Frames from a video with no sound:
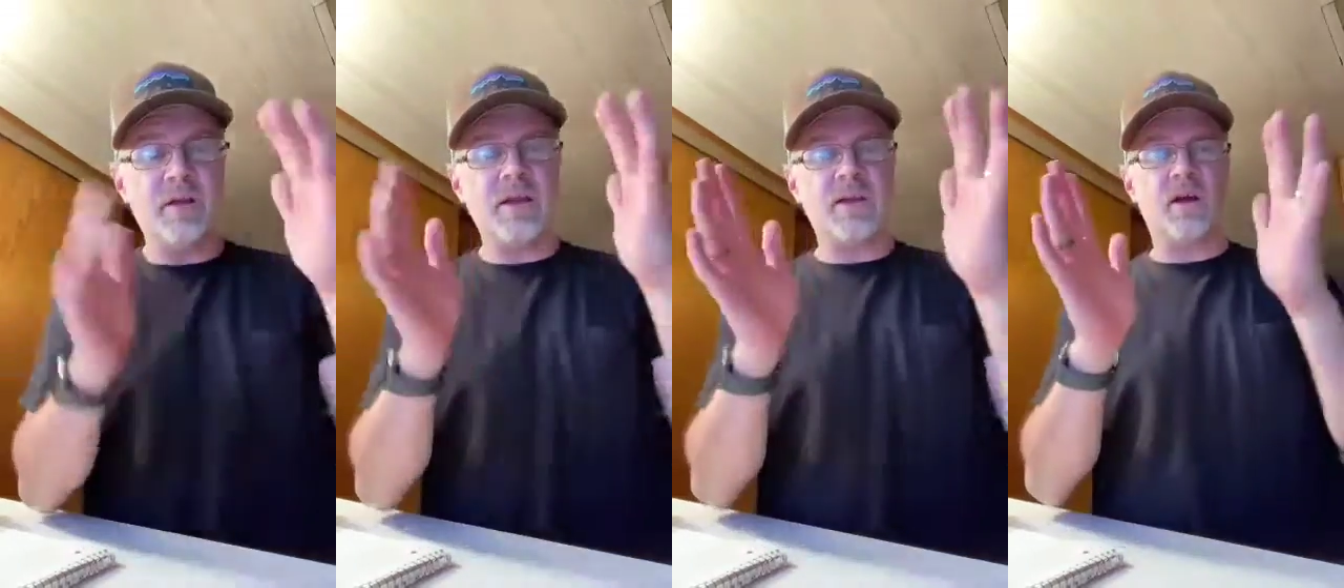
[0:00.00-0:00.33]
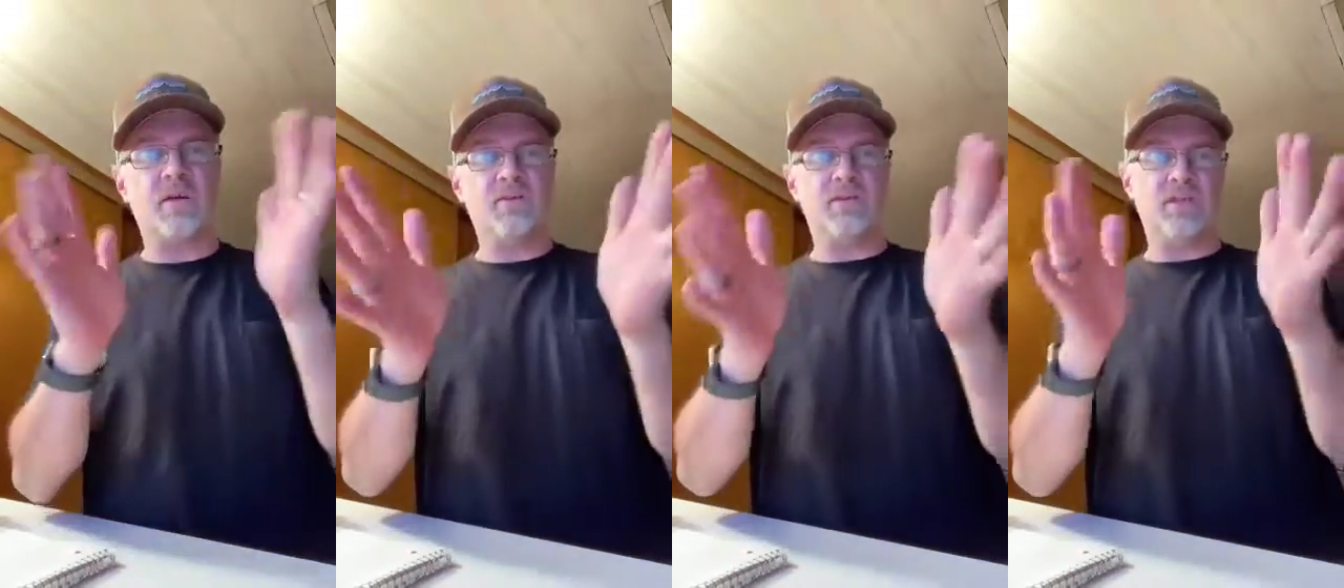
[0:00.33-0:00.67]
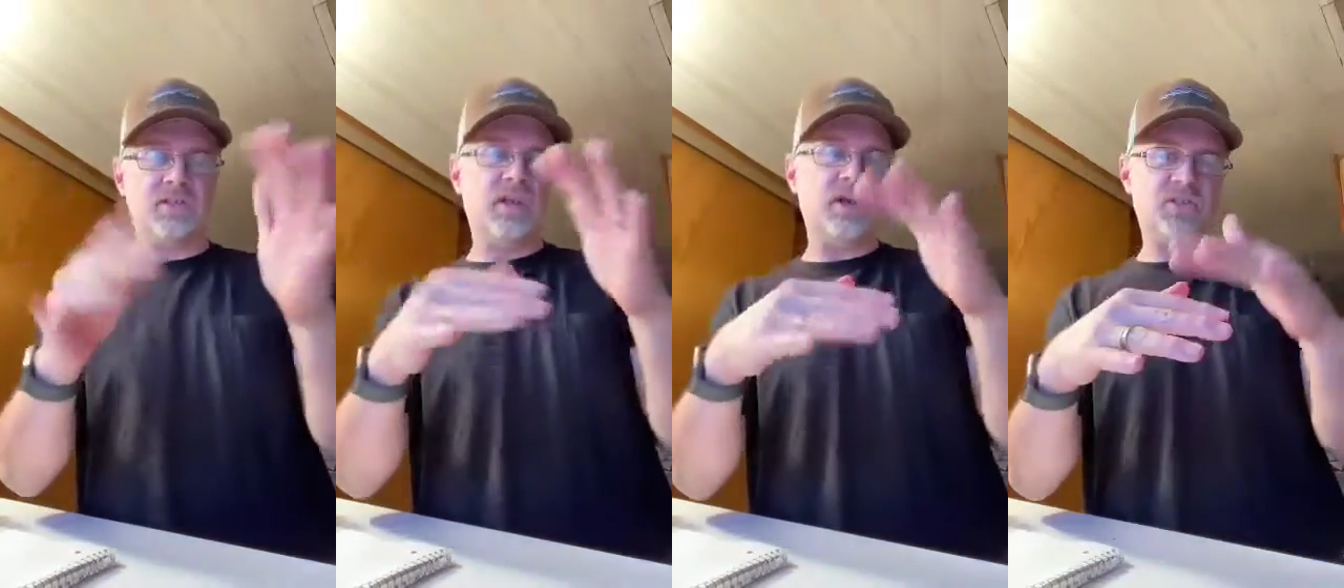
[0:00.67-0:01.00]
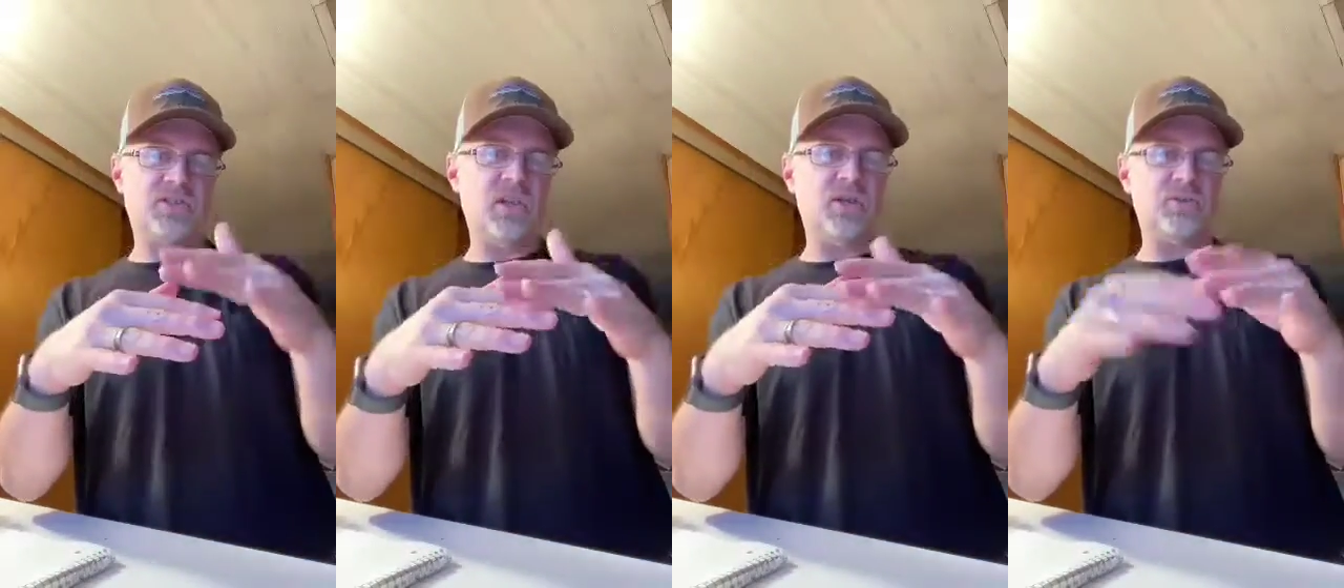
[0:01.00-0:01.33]
it covers the entire
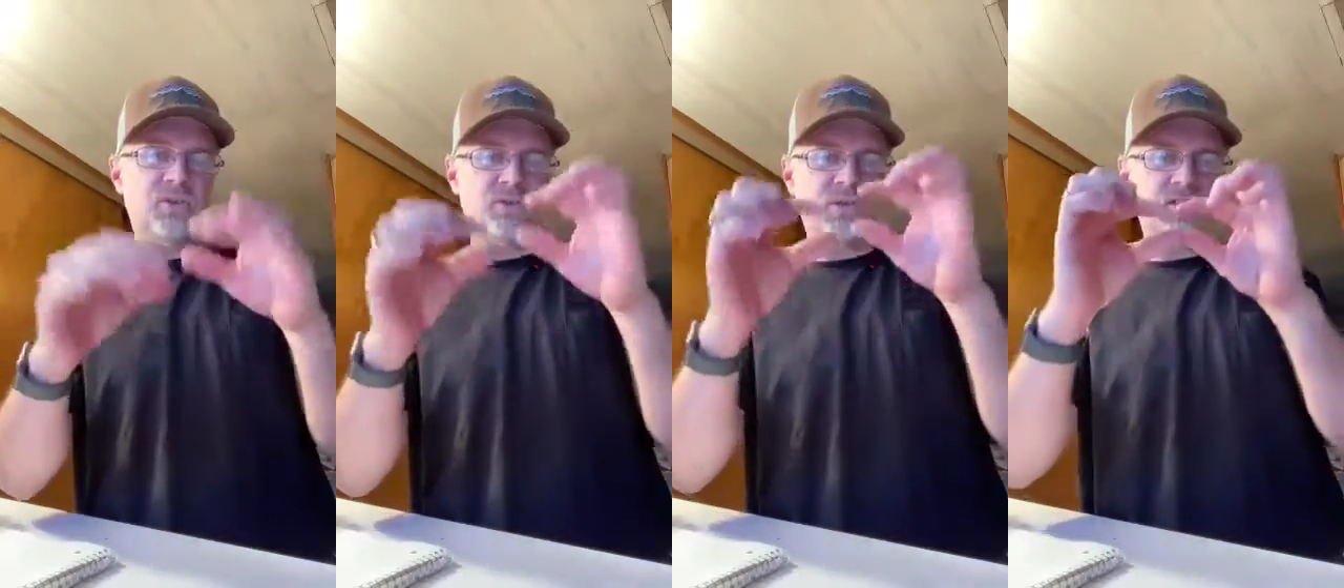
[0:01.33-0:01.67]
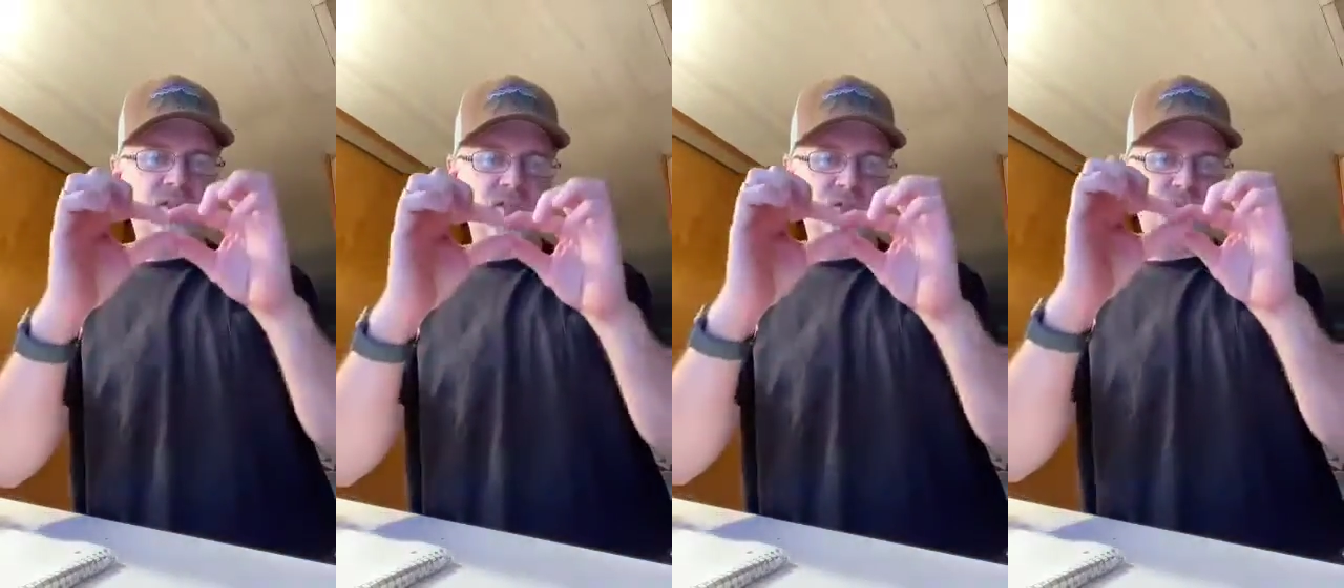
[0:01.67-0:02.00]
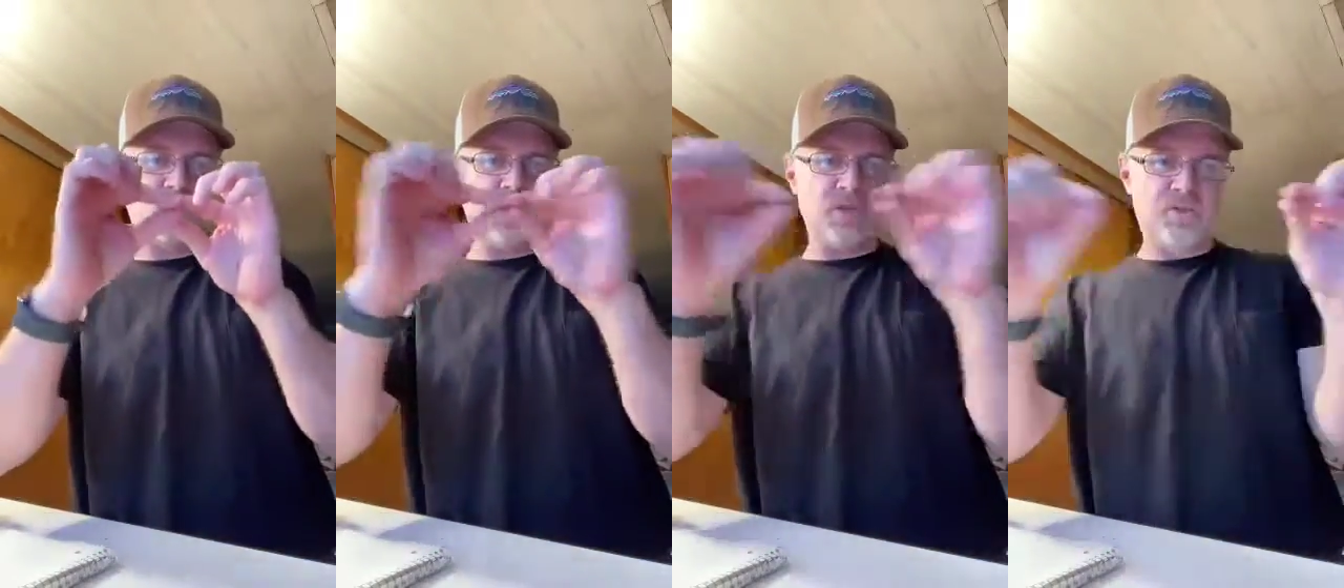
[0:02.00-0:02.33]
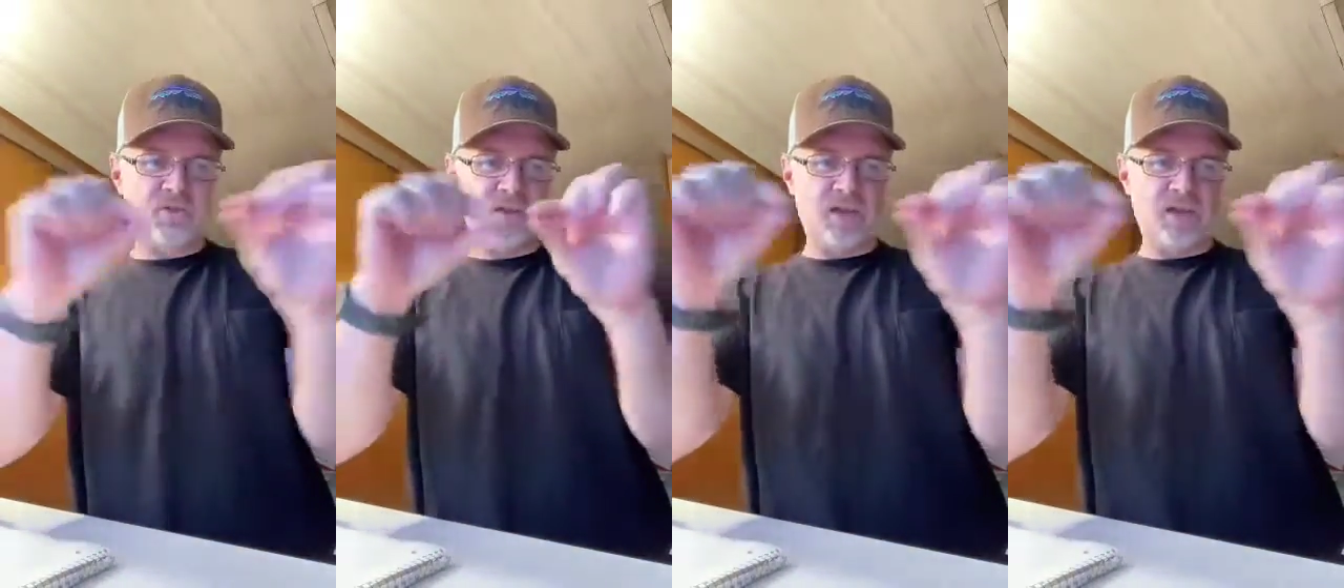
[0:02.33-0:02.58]
cell, so it's not just this one little thin